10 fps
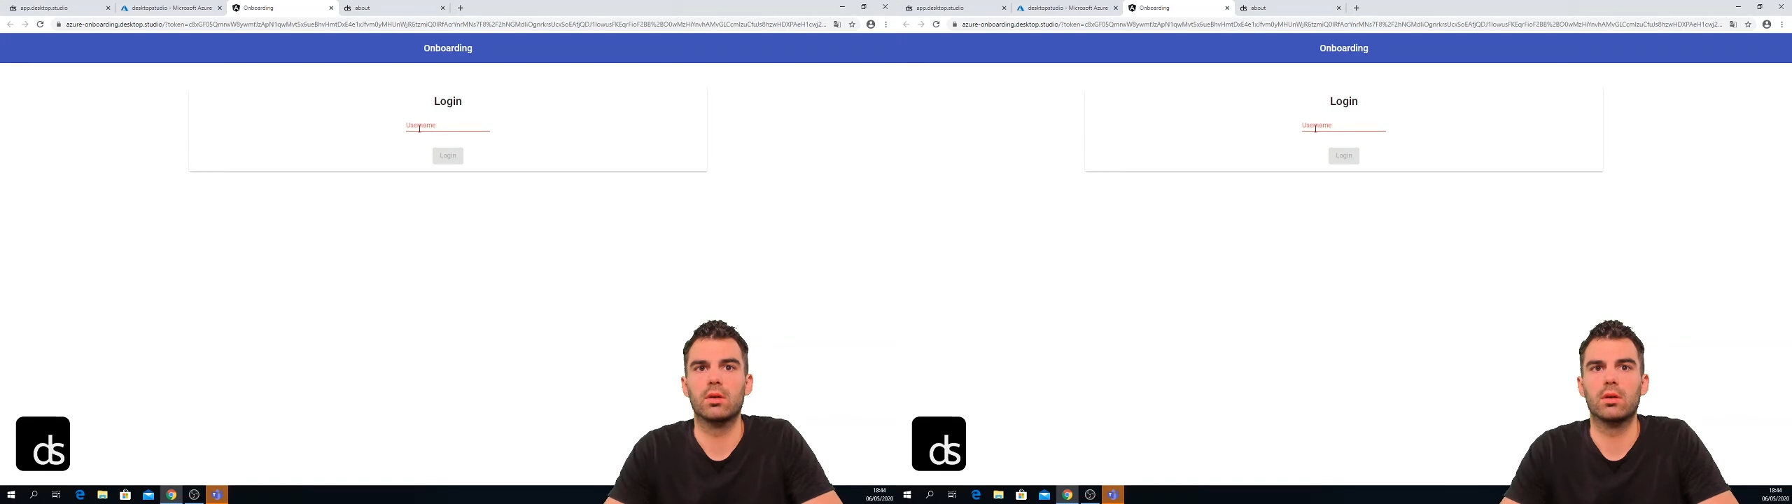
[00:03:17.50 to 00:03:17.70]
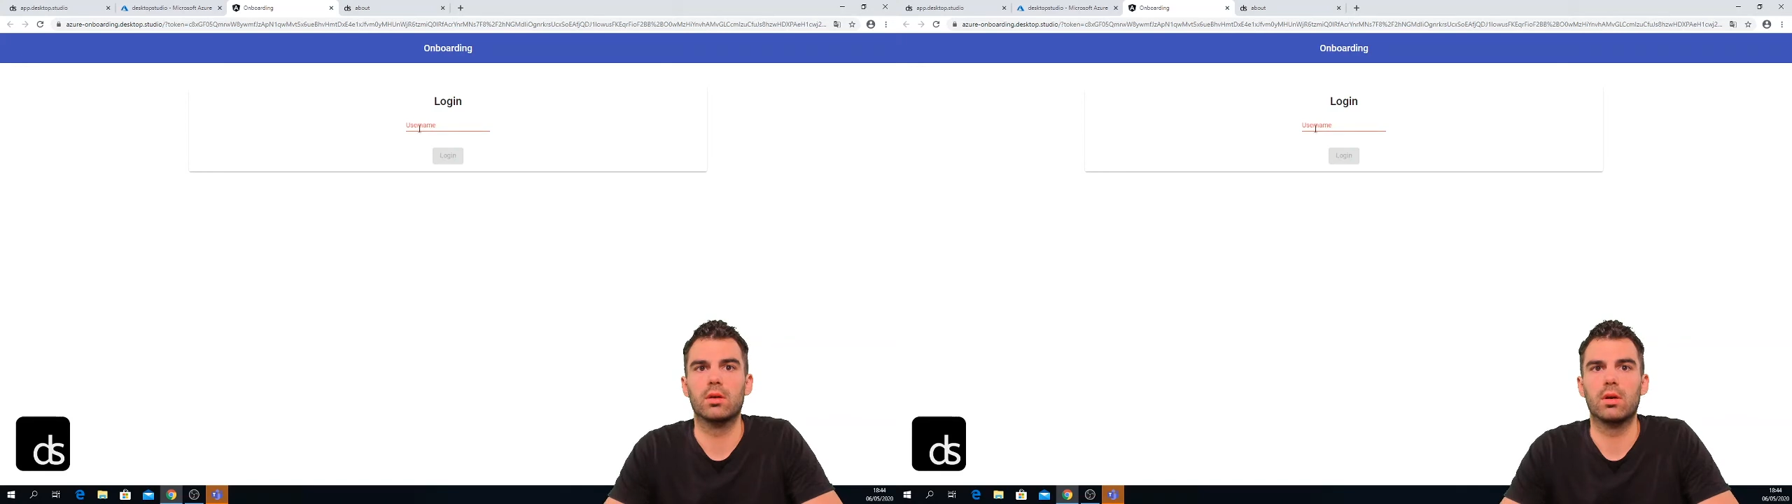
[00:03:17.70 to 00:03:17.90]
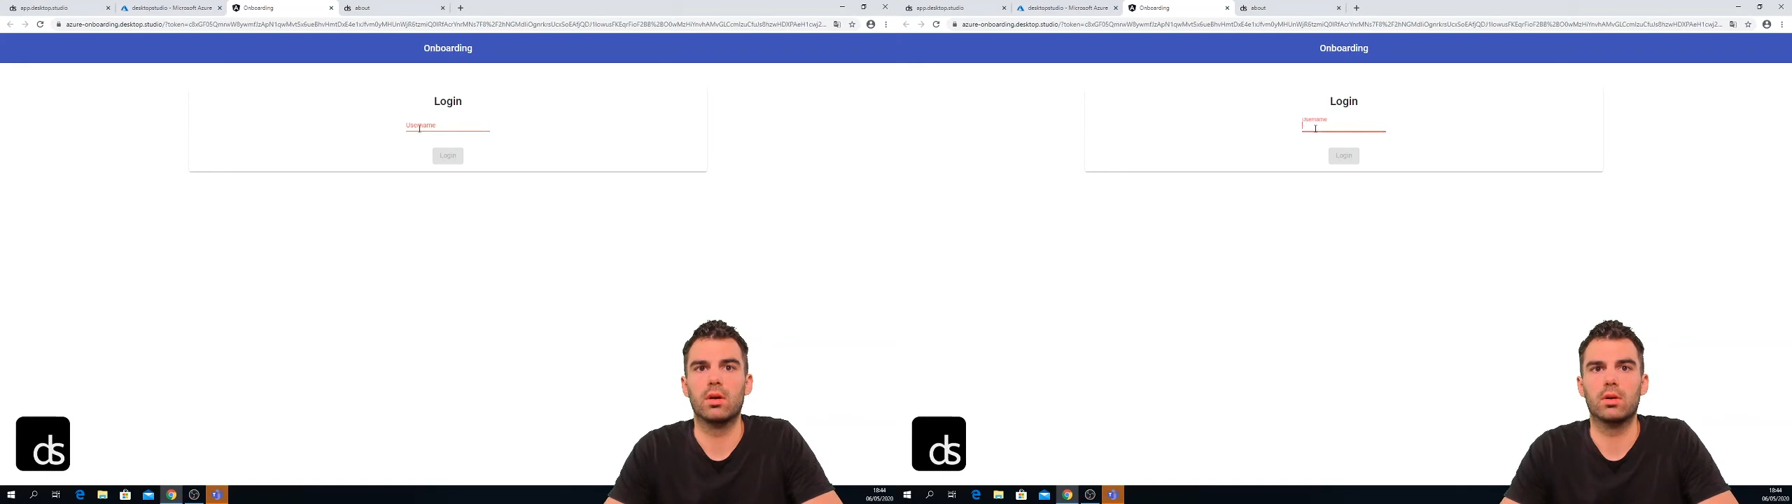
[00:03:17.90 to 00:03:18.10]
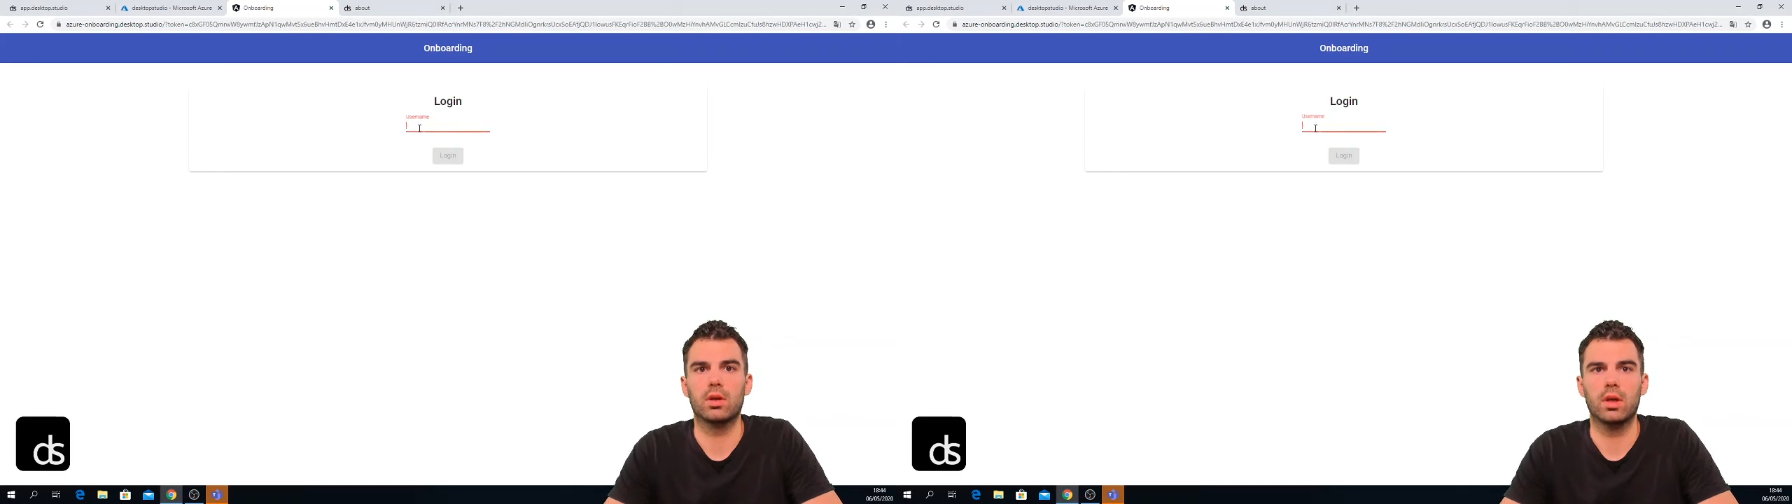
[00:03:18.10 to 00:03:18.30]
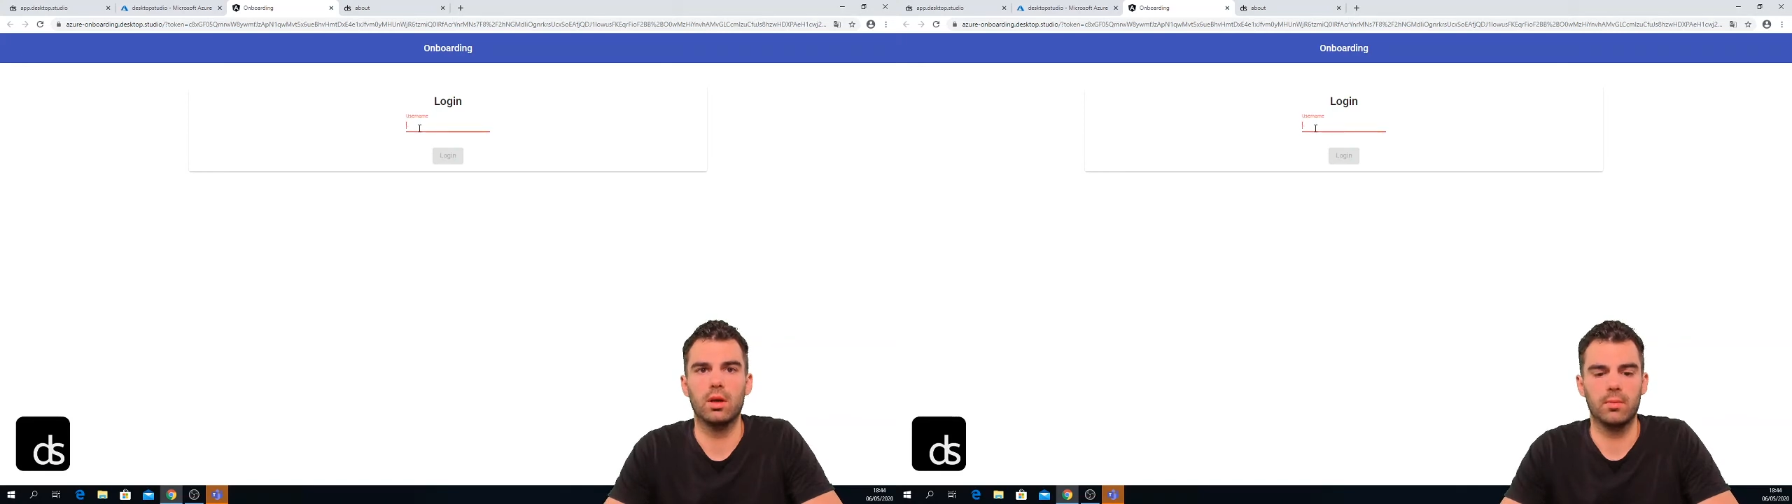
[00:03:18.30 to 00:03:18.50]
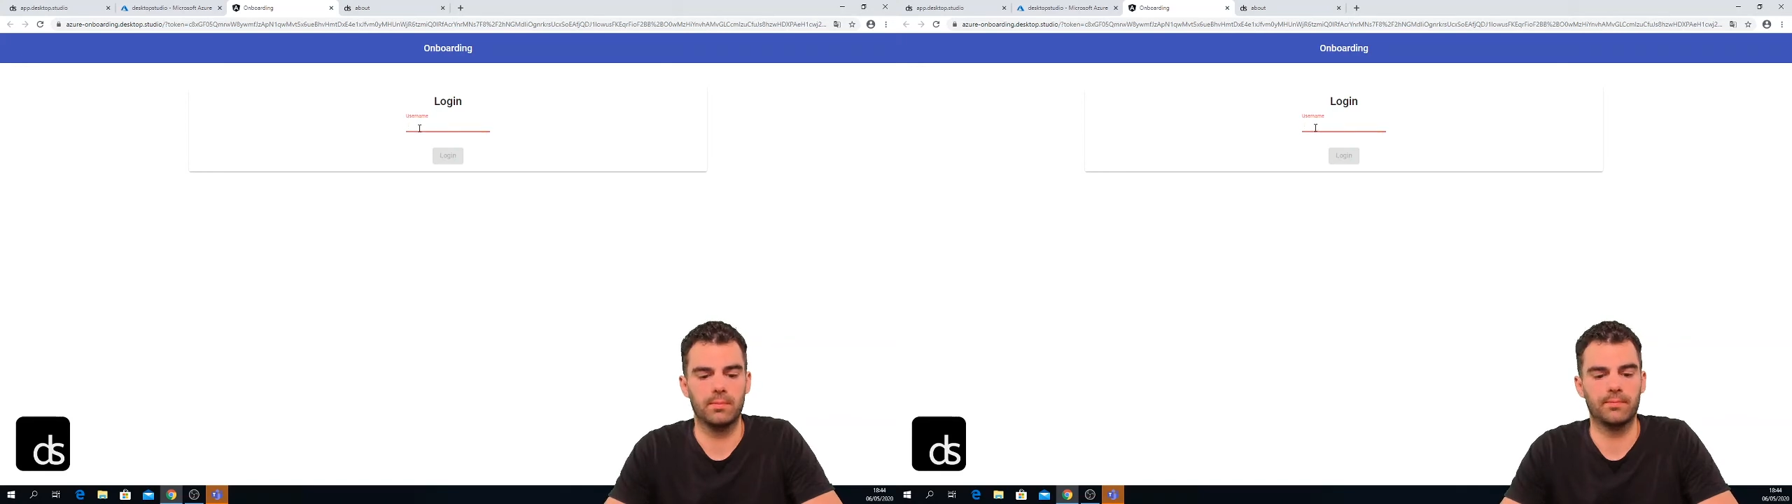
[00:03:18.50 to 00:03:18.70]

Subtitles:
log in